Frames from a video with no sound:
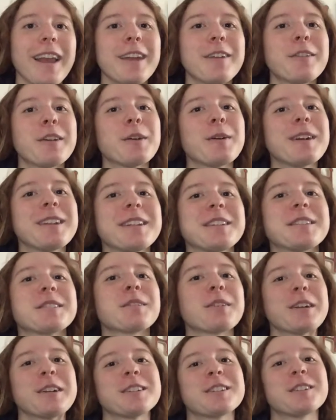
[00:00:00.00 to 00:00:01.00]
everyone, it's
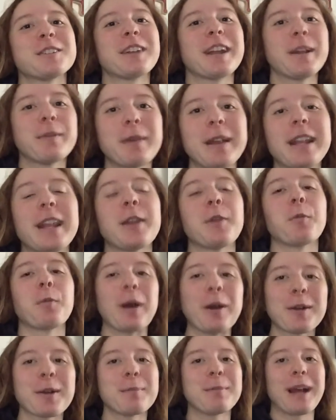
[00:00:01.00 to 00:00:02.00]
Forrest the Rainman and
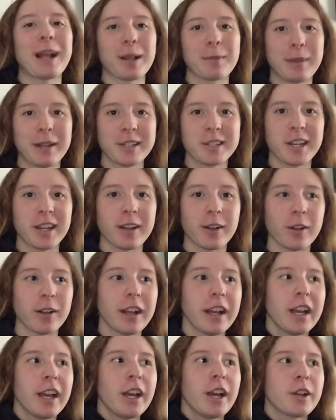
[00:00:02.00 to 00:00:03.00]
welcome back to my channel.
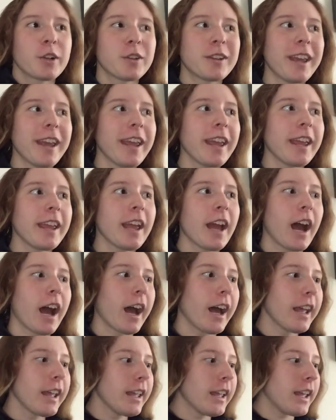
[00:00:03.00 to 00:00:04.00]
Today
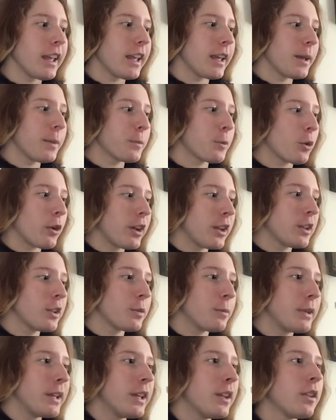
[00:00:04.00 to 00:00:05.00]
I am going
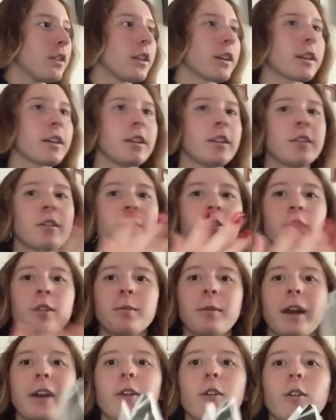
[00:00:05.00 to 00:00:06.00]
to be looking through
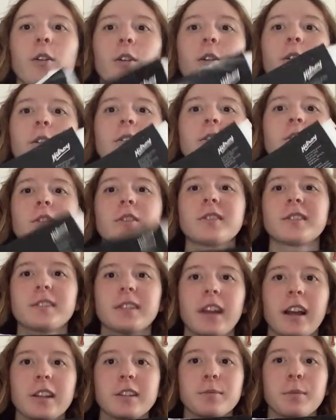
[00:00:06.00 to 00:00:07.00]
my old
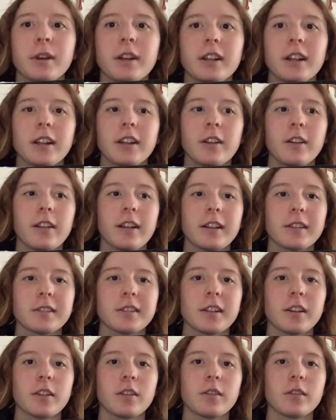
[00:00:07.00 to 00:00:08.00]
sketchbook. I know that
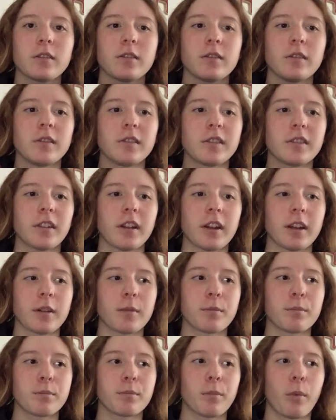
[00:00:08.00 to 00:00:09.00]
sounds like
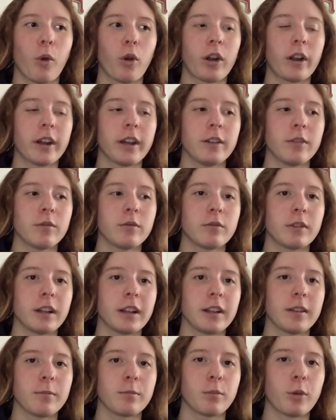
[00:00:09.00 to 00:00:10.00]
boring,
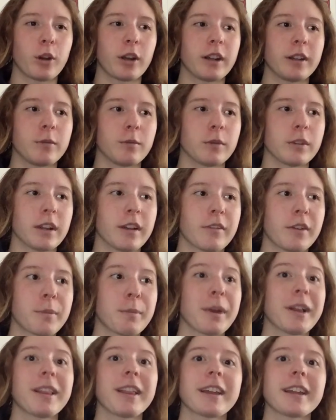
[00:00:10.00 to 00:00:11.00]
really boring and whatever,
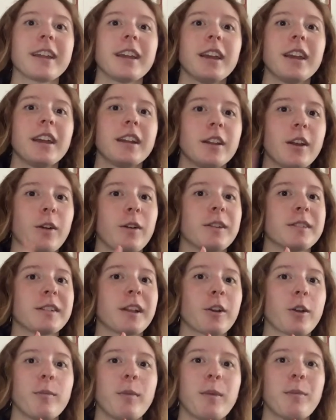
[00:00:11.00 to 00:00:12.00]
but like, no, it's
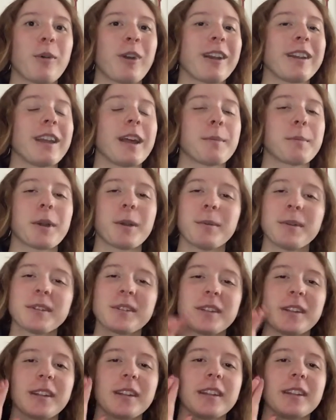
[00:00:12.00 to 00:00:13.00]
not going to be boring. I
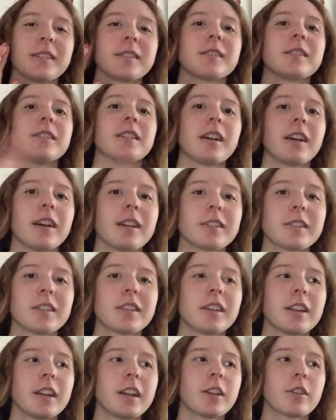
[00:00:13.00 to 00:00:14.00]
promise it is not
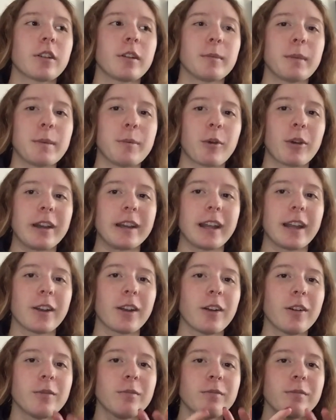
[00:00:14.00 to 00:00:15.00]
going to be boring at
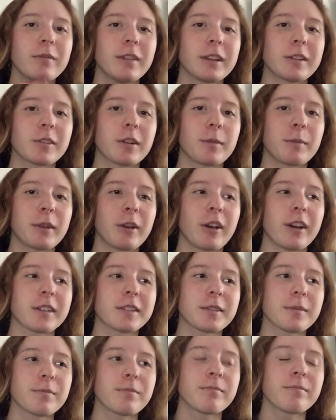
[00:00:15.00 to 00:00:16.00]
all. It's going to be
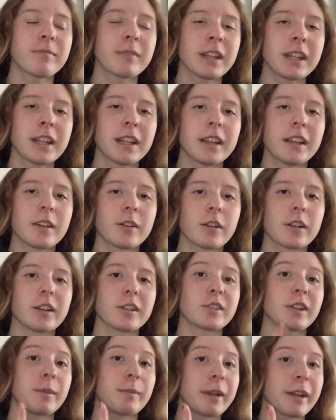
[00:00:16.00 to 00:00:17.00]
awesome. I'm
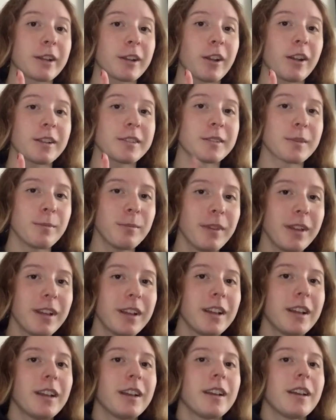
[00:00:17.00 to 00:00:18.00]
going to try to make it awesome.
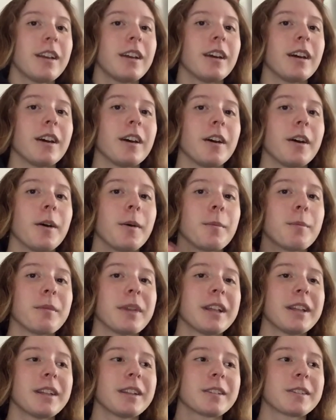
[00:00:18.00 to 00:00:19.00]

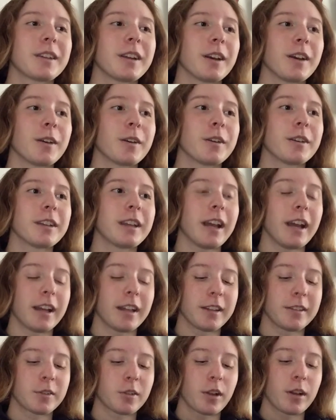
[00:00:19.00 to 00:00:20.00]
So yeah,
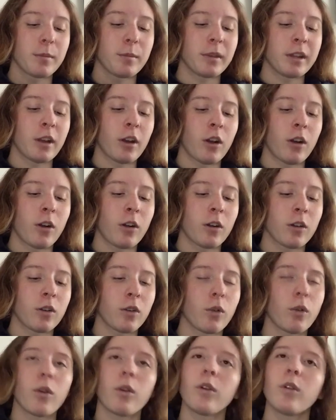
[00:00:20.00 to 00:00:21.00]
it's going to be all
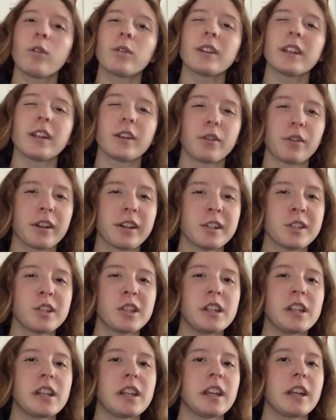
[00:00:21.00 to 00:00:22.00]
old and
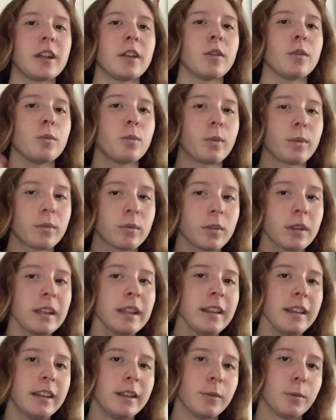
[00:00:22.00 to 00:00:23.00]
cringy and
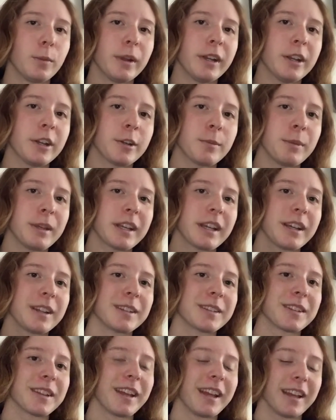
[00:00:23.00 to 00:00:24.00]
weird
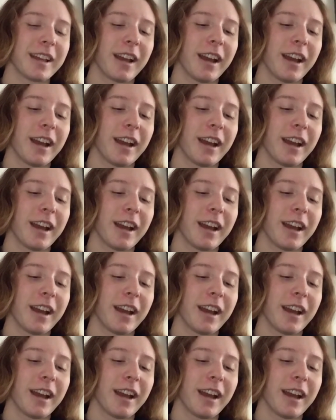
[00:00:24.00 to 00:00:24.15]
because